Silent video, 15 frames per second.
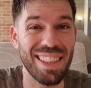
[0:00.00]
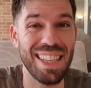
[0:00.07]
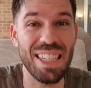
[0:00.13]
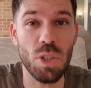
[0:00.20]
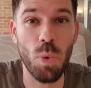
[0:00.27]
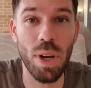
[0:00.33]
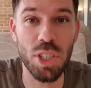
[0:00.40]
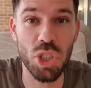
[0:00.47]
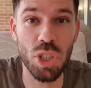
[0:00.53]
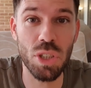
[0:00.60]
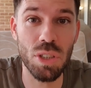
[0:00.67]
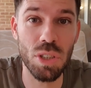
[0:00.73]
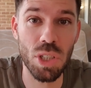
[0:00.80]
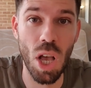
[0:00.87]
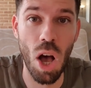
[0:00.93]
these
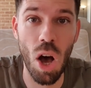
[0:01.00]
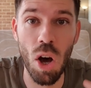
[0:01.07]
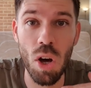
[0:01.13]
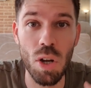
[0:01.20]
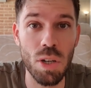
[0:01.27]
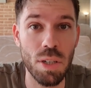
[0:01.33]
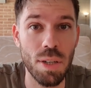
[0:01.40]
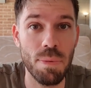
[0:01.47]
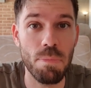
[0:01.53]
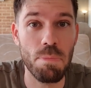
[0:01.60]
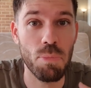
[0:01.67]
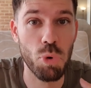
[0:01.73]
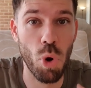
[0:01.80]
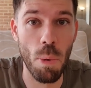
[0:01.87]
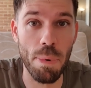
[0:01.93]
questions aren't
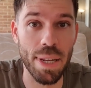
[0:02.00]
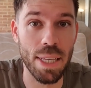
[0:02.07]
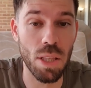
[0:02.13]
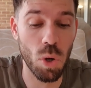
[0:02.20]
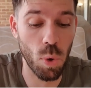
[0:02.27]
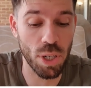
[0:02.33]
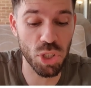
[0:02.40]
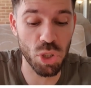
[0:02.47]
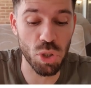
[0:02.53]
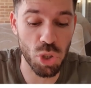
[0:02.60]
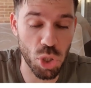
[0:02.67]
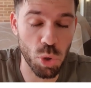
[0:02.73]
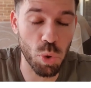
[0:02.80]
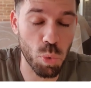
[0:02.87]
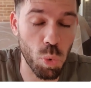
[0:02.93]
probably the
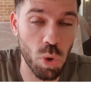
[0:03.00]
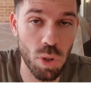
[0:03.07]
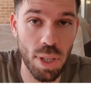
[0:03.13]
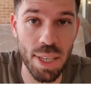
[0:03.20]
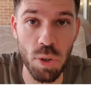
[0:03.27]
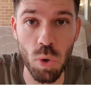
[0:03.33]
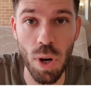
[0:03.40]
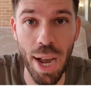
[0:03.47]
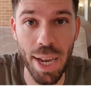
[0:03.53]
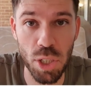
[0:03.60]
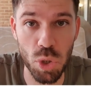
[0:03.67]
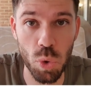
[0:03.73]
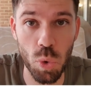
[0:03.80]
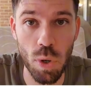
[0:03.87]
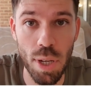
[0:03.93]
questions you would want in your
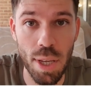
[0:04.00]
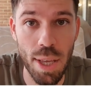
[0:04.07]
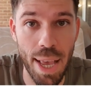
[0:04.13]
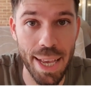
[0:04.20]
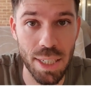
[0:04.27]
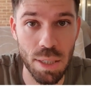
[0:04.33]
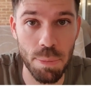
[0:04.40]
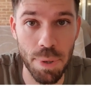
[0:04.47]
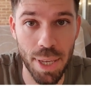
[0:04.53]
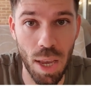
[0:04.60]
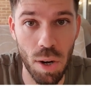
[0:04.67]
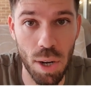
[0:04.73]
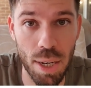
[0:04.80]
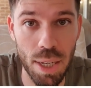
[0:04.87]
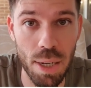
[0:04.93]
actual estimate
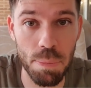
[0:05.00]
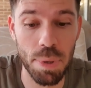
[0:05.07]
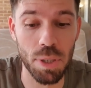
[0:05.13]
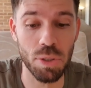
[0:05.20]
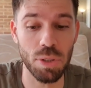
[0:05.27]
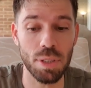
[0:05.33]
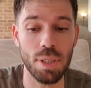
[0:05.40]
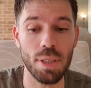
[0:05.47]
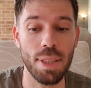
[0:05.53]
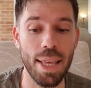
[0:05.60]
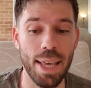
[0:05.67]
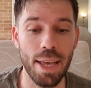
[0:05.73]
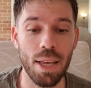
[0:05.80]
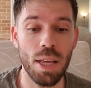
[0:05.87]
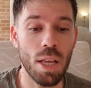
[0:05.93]
calculator because
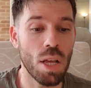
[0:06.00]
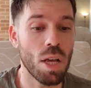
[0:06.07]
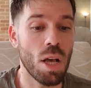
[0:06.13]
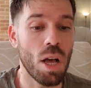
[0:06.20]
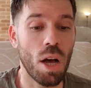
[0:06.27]
they're